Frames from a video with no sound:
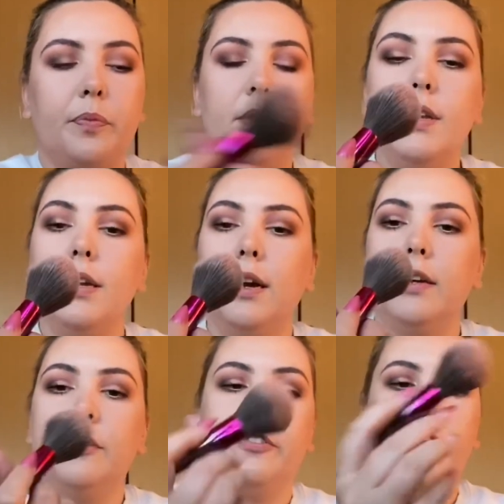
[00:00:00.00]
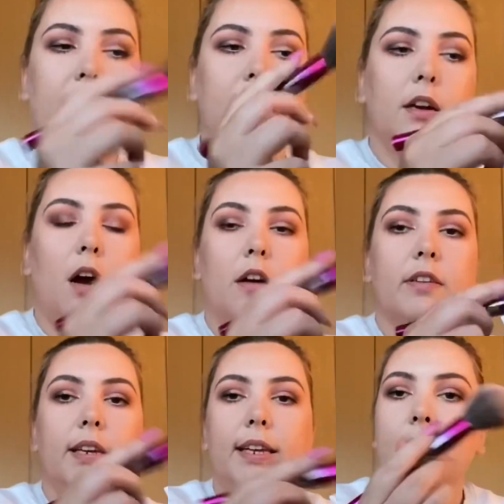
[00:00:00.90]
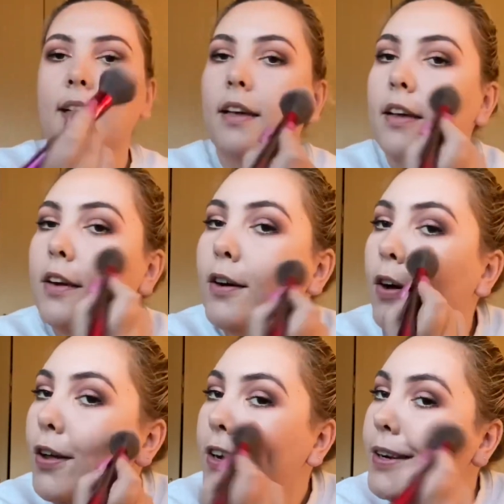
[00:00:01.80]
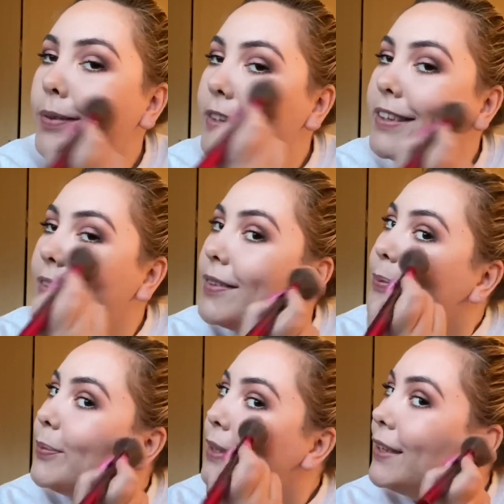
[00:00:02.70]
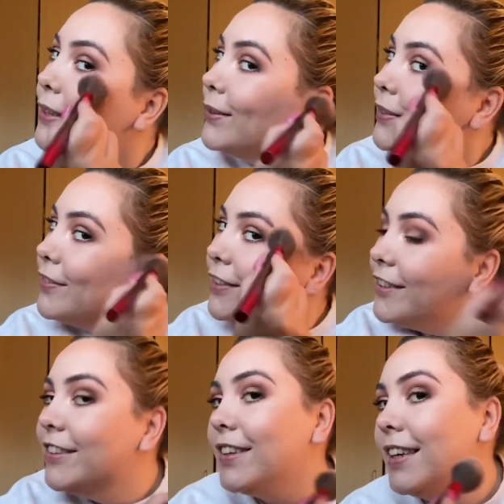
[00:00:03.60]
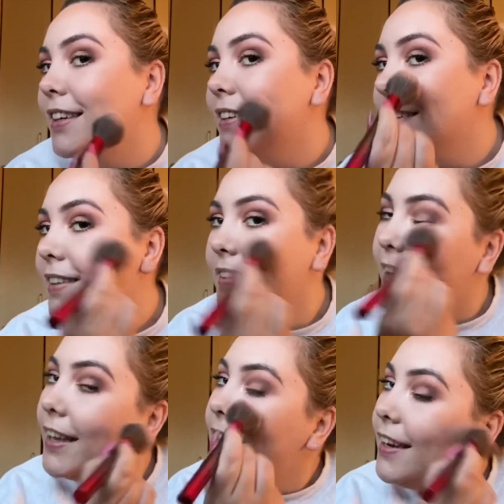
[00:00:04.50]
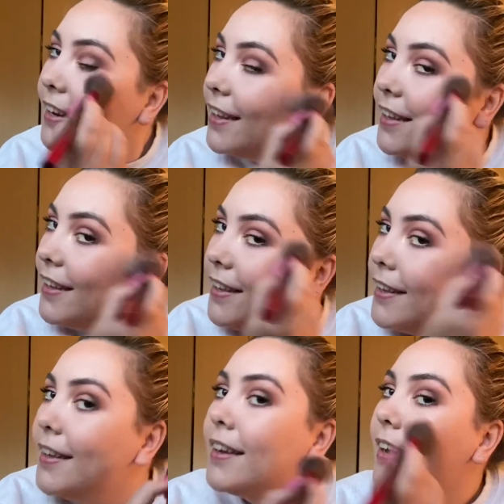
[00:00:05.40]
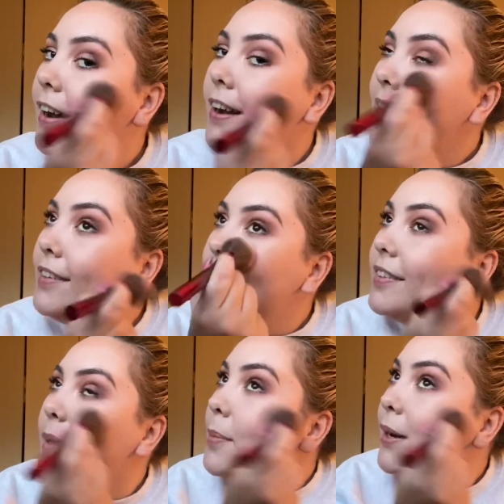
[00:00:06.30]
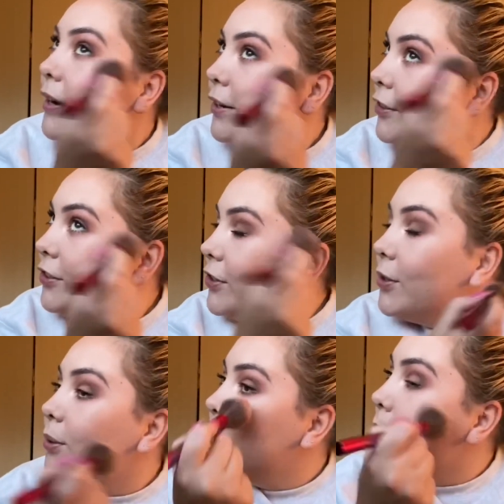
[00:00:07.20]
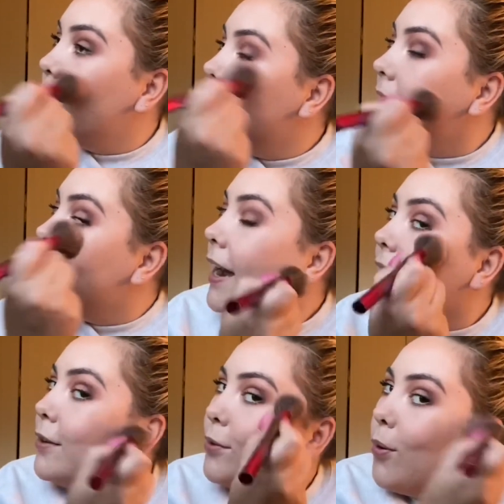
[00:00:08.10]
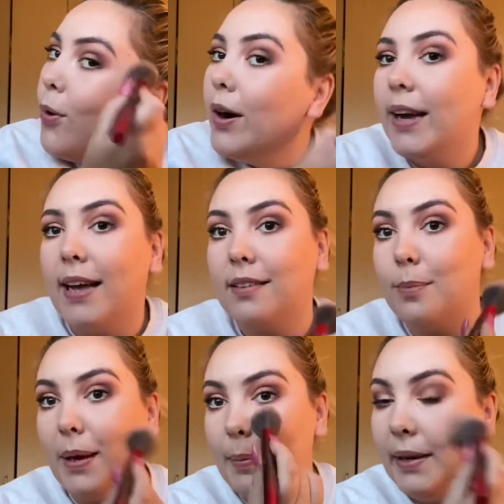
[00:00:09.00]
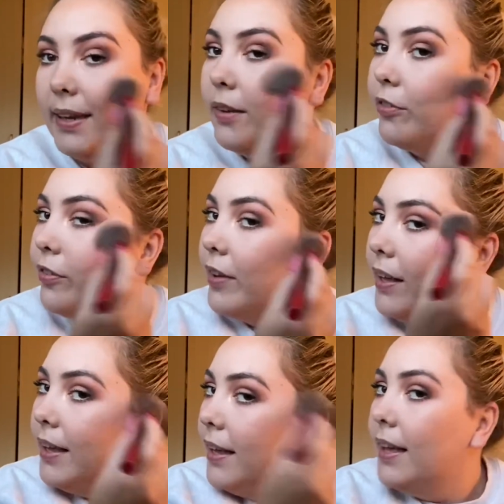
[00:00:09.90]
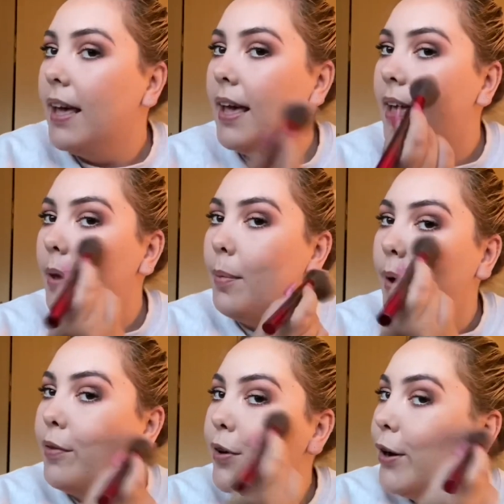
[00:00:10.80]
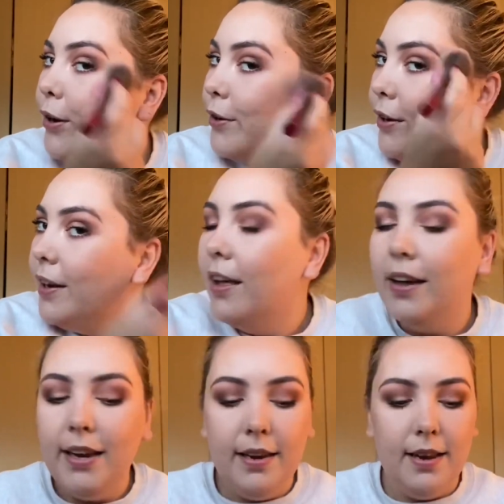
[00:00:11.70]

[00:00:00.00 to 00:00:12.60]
kind of corally colour, which gives a beautiful sheen to the skin. Kind of similar to NARS Orgasm, I believe. I've heard online,